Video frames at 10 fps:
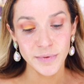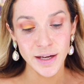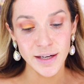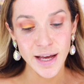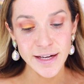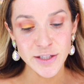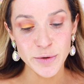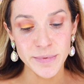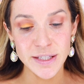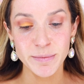In case
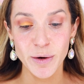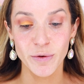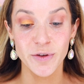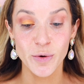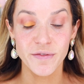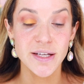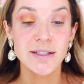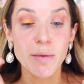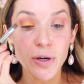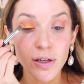you missed my review of this
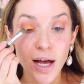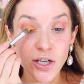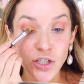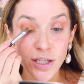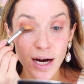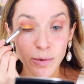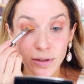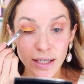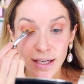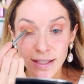summer collection, I will
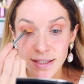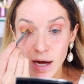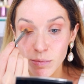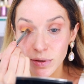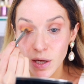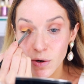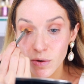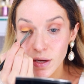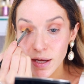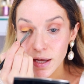link it down
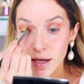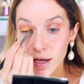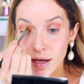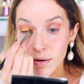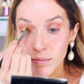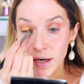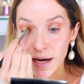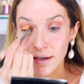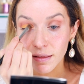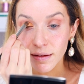below, but I
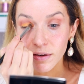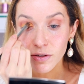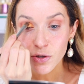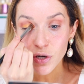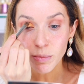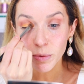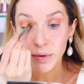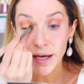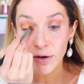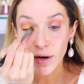had a little trouble
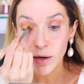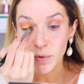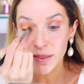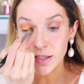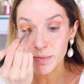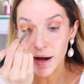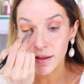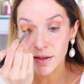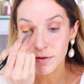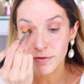playing around with this
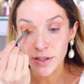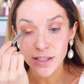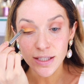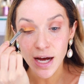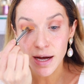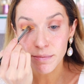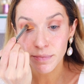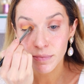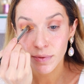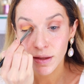palette the first time
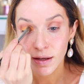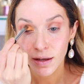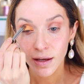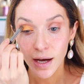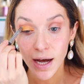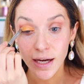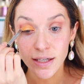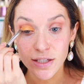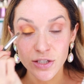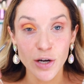had
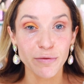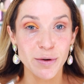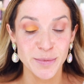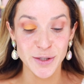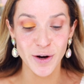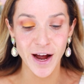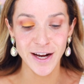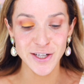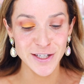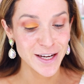to start from
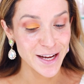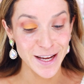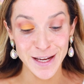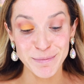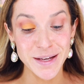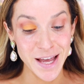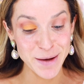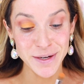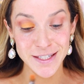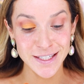scratch. It
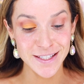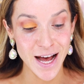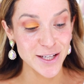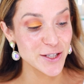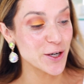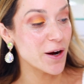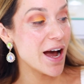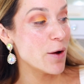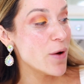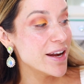became a disaster.
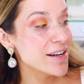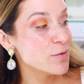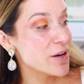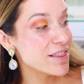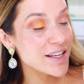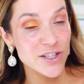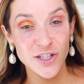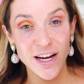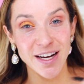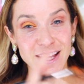I went in with this
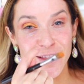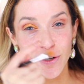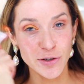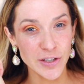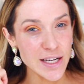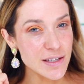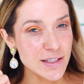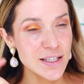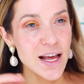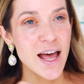shade in the crease